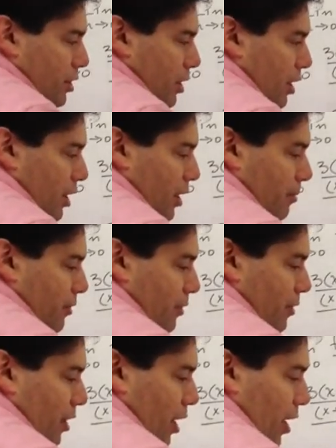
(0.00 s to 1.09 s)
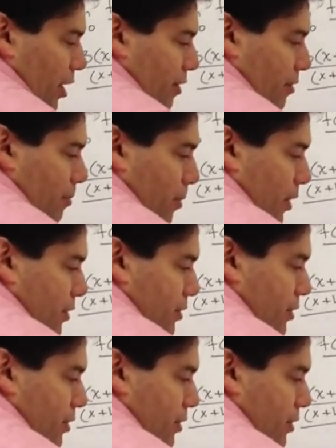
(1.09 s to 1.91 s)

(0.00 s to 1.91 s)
times x plus